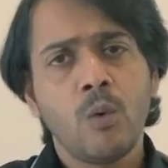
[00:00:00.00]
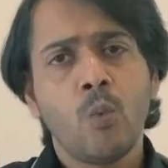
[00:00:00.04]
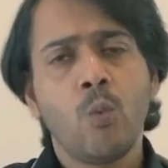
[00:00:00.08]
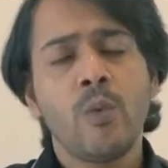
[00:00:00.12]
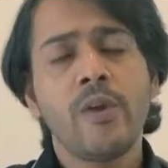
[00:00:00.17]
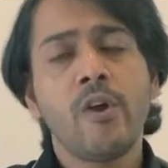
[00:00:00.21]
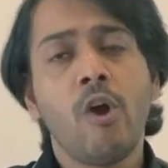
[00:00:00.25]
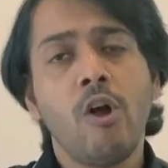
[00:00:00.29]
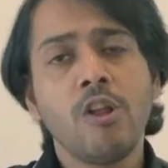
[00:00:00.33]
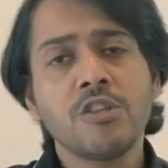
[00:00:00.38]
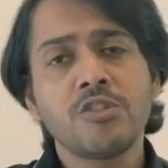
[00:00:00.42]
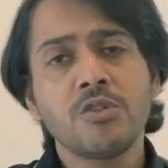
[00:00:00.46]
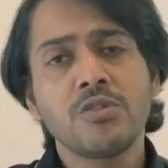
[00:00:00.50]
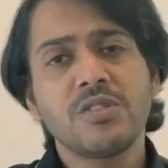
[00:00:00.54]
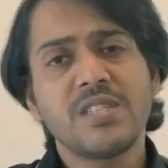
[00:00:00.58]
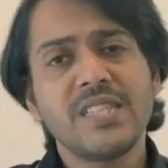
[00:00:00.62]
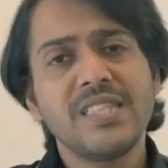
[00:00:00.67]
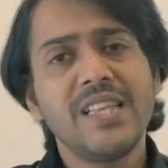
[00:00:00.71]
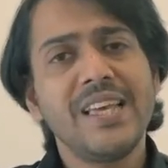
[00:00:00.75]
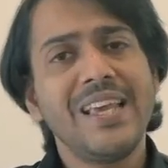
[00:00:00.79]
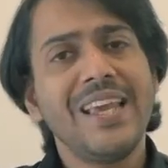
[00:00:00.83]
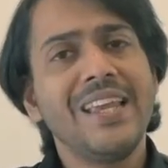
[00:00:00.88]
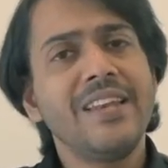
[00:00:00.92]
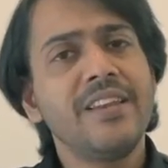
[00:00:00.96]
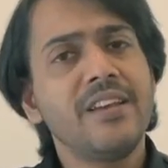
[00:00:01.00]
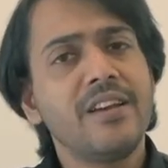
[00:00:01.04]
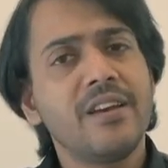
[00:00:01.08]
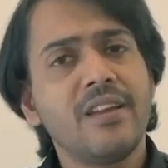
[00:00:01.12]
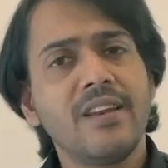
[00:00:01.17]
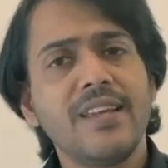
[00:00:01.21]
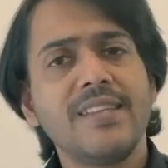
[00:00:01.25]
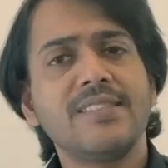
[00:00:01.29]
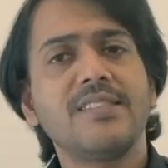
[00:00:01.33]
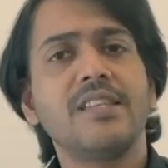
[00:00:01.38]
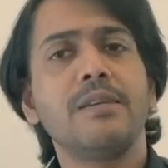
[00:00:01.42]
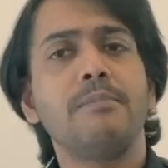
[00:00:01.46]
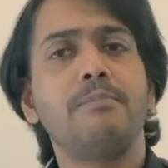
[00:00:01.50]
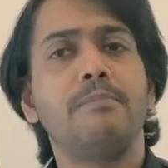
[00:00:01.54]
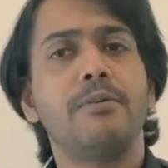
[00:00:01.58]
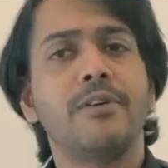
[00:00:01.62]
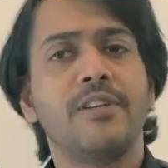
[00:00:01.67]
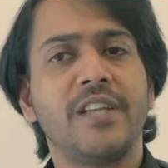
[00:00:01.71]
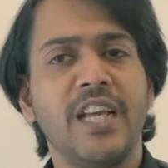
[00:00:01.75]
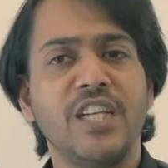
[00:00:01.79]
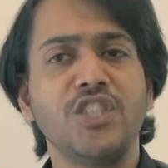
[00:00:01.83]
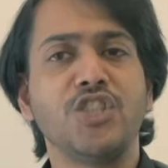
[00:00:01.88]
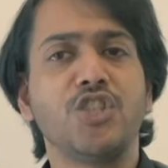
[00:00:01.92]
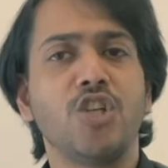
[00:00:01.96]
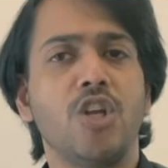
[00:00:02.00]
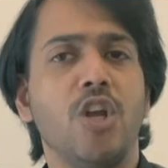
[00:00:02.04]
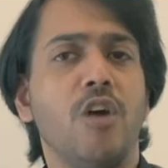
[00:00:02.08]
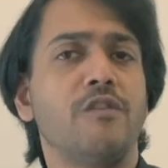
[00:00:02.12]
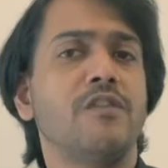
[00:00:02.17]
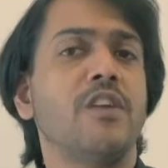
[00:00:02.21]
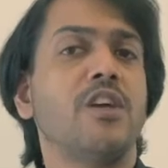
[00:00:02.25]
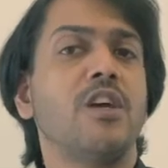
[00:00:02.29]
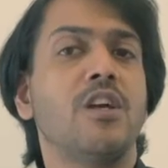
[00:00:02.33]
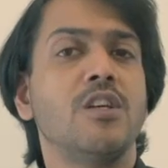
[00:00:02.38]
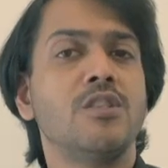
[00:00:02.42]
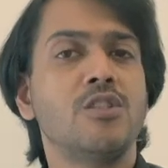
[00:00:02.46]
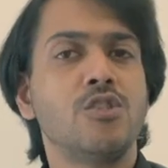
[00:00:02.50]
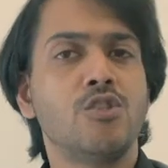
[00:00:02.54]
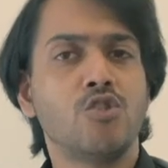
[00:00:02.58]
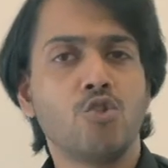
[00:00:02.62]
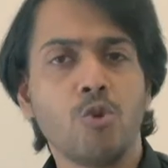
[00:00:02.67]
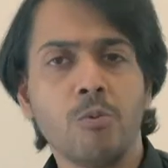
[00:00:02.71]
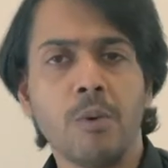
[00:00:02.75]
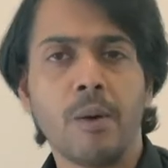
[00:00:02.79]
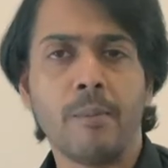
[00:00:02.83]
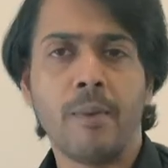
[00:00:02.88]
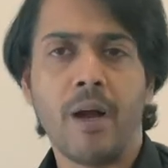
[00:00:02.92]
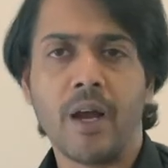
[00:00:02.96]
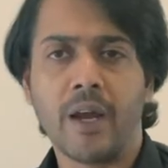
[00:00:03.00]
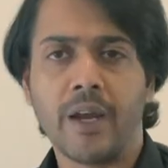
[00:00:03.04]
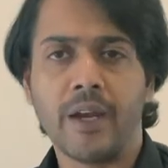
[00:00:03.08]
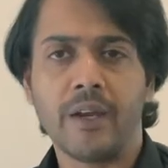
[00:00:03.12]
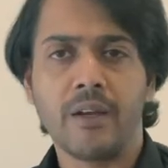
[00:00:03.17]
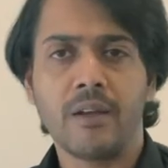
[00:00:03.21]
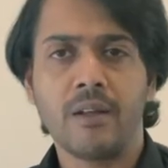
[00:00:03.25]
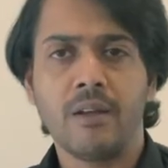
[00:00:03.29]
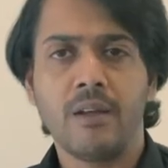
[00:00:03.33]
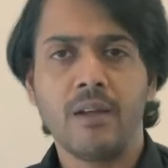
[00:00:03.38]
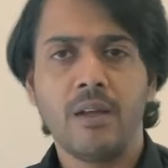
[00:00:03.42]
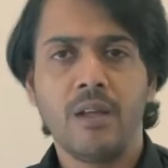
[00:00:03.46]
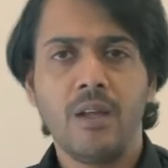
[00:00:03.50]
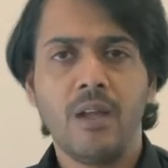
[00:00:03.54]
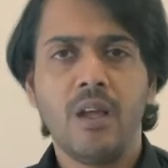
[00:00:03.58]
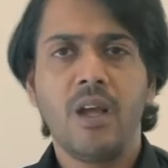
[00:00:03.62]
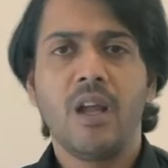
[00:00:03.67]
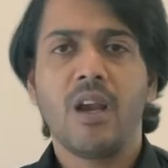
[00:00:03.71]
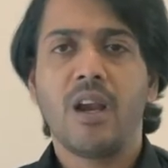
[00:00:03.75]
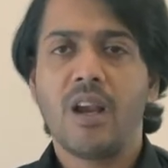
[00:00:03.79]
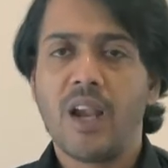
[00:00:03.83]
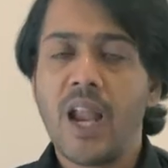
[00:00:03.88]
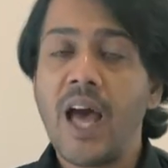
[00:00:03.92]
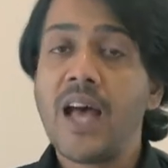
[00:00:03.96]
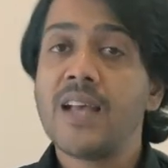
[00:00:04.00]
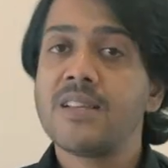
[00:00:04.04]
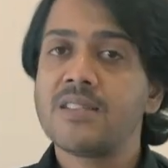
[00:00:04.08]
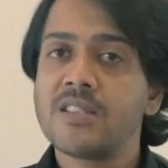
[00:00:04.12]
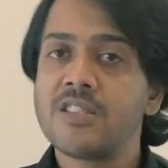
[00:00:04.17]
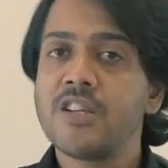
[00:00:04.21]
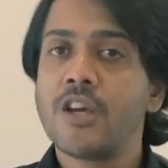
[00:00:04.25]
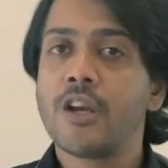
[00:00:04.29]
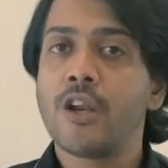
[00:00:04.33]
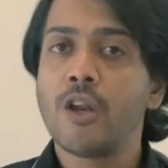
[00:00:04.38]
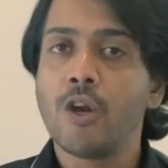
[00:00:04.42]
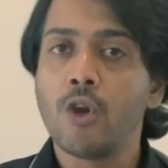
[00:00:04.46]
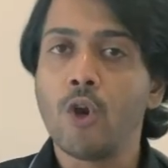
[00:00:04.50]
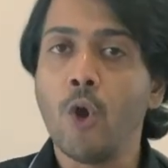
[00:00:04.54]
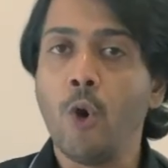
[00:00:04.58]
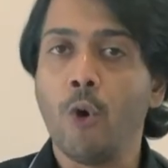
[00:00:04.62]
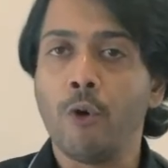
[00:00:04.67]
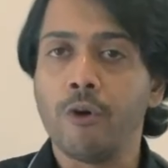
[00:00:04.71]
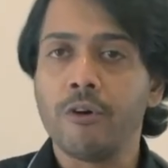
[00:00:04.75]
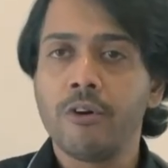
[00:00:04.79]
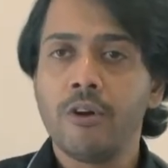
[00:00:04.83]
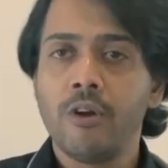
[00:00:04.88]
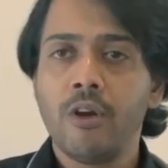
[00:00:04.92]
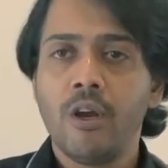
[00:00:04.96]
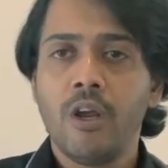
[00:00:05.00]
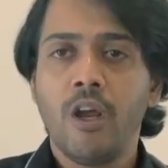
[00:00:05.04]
we also see the increasing potential of the consumer market. Last year alone,